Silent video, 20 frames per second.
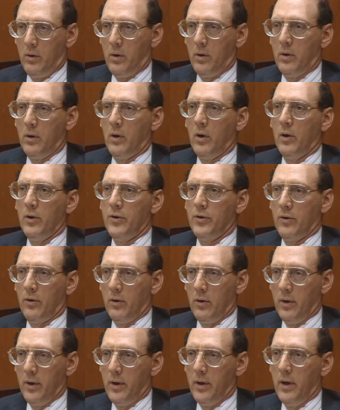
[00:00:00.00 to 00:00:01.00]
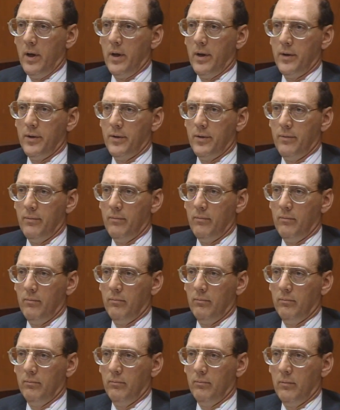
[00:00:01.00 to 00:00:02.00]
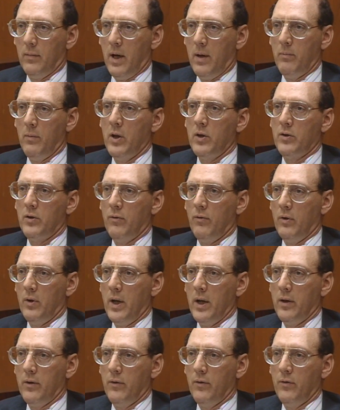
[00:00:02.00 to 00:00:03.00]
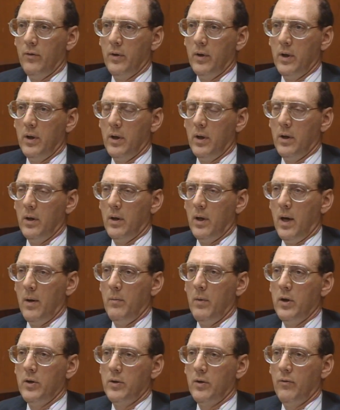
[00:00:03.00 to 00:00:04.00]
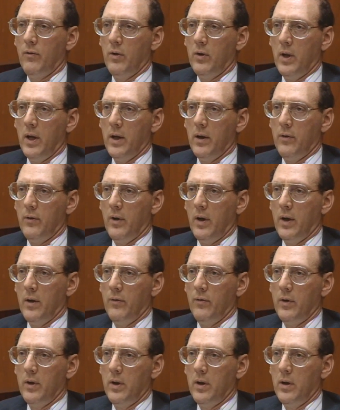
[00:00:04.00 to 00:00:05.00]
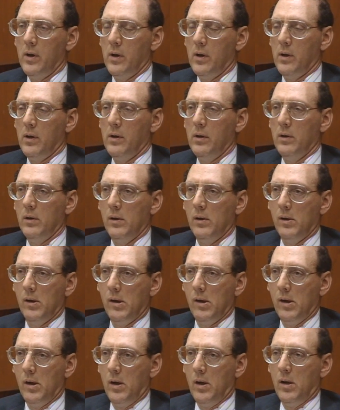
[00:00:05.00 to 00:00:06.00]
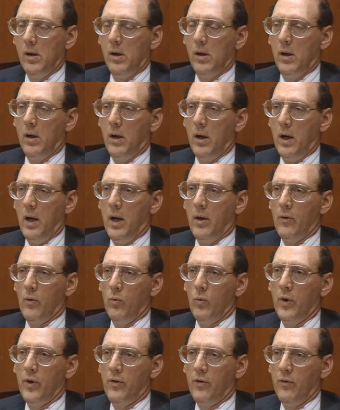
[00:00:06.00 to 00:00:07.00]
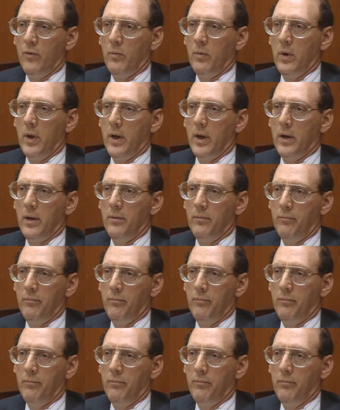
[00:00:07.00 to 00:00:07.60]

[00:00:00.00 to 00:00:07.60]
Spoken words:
Cursorily, yes. I measure the length of the. I measure the length and the width of the blade.